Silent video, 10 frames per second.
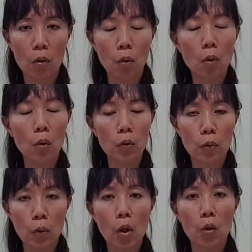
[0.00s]
you go
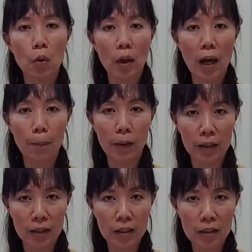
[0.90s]
into yoga
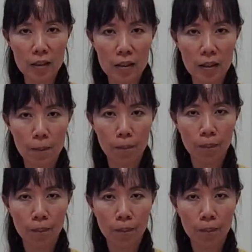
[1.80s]
practice.